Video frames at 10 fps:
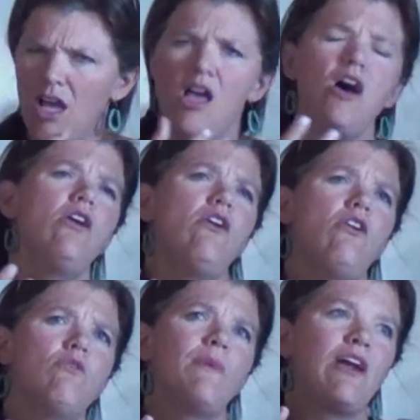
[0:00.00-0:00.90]

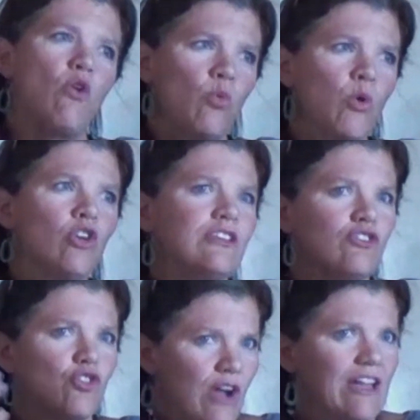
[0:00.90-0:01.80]
oh, my whole world
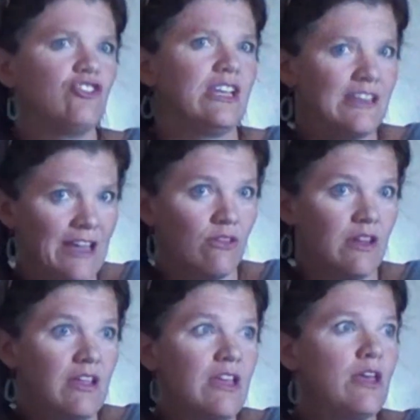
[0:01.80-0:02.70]
is crashing down